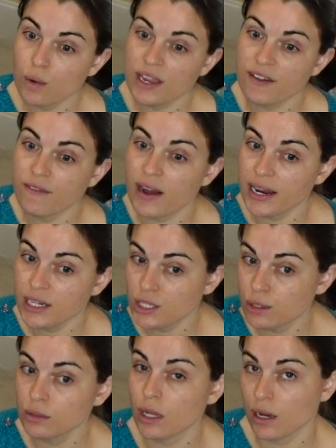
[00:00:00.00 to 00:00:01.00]
if I
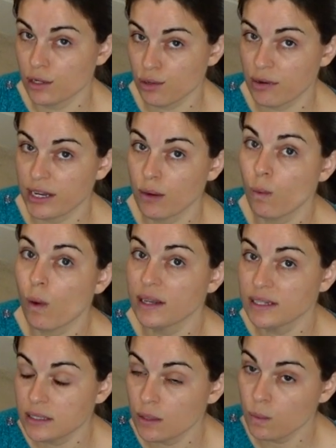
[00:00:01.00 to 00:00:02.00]
do laundry
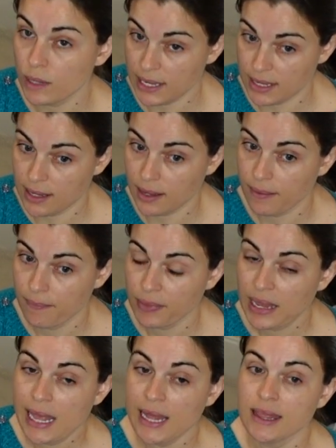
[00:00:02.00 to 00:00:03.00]
once a week,
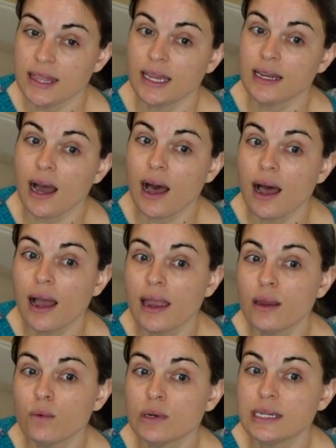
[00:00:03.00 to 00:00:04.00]
then
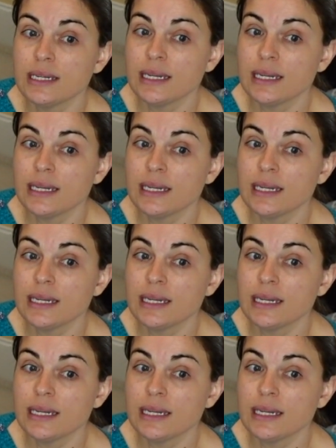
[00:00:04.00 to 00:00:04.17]
I would